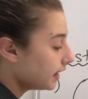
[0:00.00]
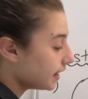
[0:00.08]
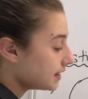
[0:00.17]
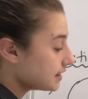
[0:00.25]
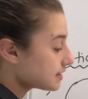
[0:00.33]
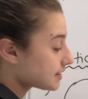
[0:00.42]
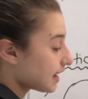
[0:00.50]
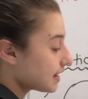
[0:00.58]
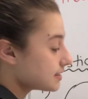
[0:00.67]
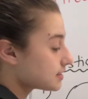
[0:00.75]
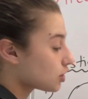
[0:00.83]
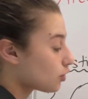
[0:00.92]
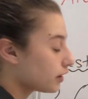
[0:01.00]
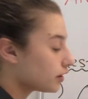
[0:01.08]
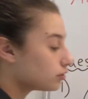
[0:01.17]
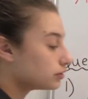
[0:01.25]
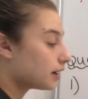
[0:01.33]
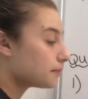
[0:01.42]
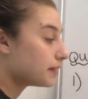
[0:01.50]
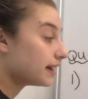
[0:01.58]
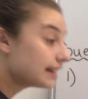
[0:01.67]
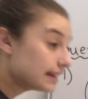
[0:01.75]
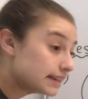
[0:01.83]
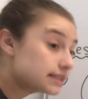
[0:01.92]
In this case, the critical number
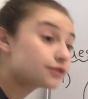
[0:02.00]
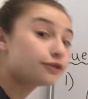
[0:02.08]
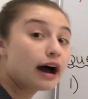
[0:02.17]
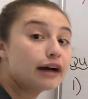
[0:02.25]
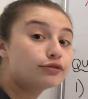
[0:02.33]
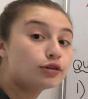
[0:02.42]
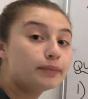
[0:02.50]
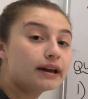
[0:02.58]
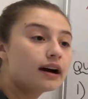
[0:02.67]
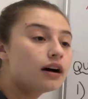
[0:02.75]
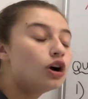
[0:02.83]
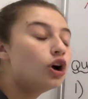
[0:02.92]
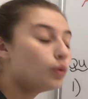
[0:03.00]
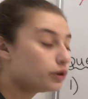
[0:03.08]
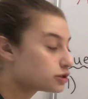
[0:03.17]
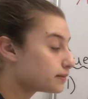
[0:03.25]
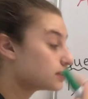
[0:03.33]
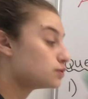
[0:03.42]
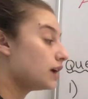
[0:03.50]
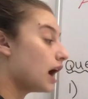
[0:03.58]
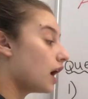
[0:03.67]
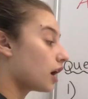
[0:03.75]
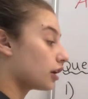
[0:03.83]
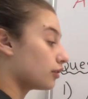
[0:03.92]
is 5 or bigger, which means we
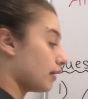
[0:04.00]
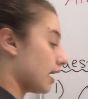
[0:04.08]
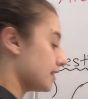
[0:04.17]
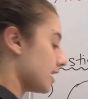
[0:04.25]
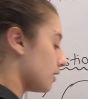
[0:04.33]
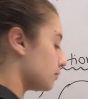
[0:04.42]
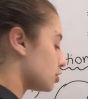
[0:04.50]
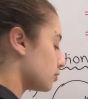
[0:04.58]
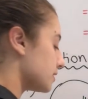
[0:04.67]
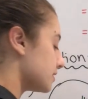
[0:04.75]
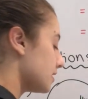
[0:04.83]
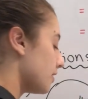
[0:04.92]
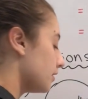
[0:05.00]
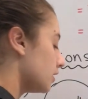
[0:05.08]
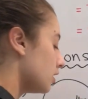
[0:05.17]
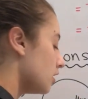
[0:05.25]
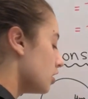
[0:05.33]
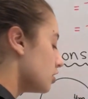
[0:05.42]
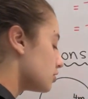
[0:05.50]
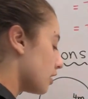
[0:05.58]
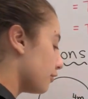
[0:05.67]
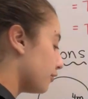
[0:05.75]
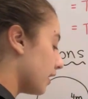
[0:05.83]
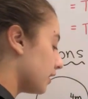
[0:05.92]
are going to round that up to a 7. So
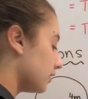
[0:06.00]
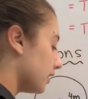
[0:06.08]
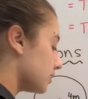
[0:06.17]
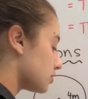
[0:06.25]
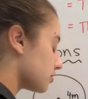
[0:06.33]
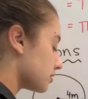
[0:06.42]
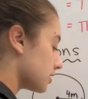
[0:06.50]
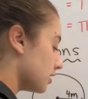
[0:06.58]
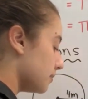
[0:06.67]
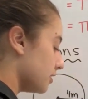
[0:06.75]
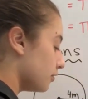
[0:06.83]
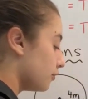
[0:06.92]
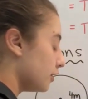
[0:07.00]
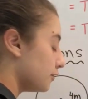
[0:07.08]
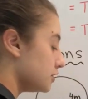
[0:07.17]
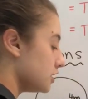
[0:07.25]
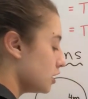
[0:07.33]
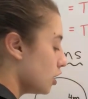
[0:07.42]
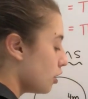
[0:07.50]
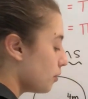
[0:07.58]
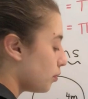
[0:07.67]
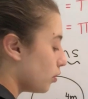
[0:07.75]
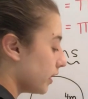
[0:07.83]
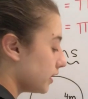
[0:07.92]
our final answer is going to be
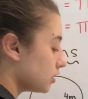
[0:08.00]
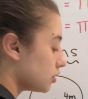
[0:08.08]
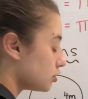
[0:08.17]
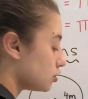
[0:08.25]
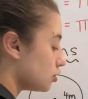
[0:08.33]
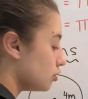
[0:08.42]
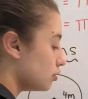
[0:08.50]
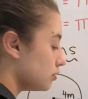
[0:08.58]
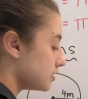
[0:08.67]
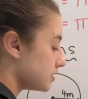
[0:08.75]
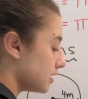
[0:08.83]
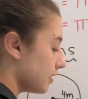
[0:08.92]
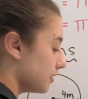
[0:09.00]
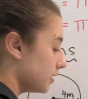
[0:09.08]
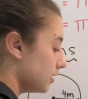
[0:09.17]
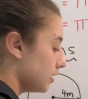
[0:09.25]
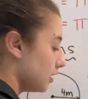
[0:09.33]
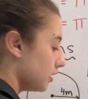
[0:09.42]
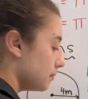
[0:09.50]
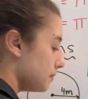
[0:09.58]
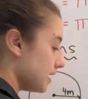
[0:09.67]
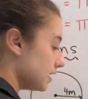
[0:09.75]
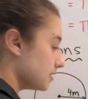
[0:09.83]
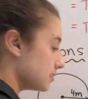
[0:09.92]
50.27
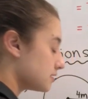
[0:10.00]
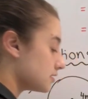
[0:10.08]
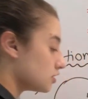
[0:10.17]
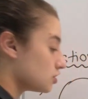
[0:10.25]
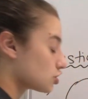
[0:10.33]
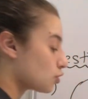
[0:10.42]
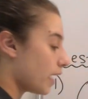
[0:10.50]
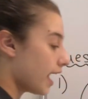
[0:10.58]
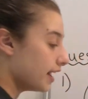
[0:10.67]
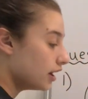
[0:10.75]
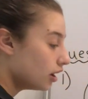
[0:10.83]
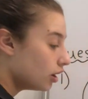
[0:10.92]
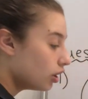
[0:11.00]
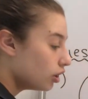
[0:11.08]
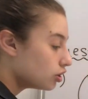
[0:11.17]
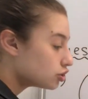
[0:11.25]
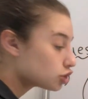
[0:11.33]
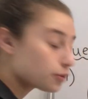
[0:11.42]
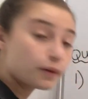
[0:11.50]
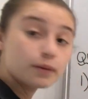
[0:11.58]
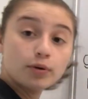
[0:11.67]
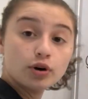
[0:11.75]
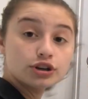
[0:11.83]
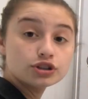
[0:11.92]
meters squared. Super
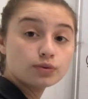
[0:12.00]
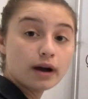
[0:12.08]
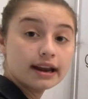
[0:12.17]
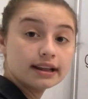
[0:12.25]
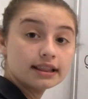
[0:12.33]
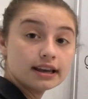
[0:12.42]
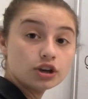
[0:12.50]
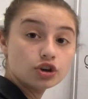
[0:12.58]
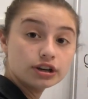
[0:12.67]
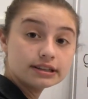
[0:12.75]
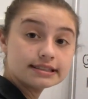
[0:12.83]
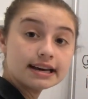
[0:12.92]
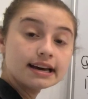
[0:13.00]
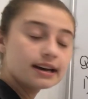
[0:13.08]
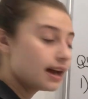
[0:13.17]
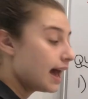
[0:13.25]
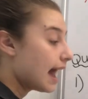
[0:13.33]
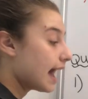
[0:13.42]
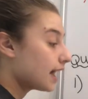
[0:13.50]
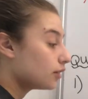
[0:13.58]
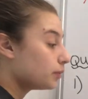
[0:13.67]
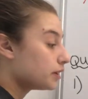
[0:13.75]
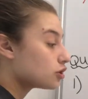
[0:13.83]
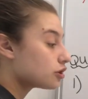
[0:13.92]
important to write in the units there,
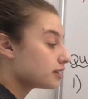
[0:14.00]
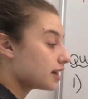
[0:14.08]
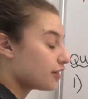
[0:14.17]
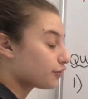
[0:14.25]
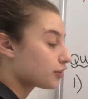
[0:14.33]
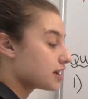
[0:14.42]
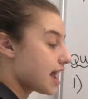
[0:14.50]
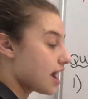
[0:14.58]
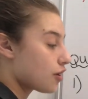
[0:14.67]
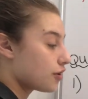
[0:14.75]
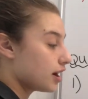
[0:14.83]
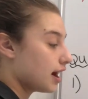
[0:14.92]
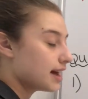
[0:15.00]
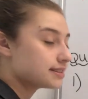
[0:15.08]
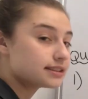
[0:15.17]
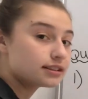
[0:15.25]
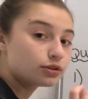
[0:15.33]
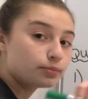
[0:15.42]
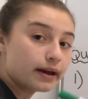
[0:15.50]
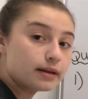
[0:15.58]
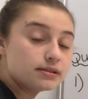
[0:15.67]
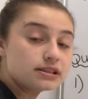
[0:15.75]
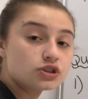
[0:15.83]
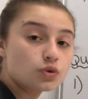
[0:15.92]
and we know that every area has a little
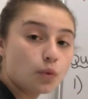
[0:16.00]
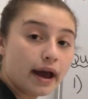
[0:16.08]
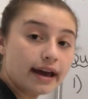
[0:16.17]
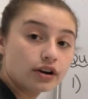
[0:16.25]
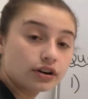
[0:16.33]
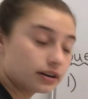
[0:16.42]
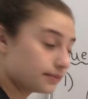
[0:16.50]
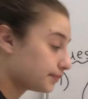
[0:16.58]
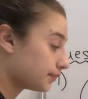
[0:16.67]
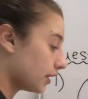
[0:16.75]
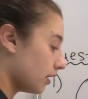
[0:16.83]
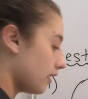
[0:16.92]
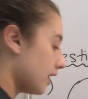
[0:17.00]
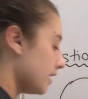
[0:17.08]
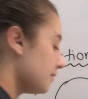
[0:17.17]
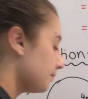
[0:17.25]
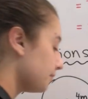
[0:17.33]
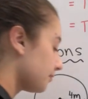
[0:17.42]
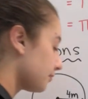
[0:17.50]
baby squared on it. Alrighty?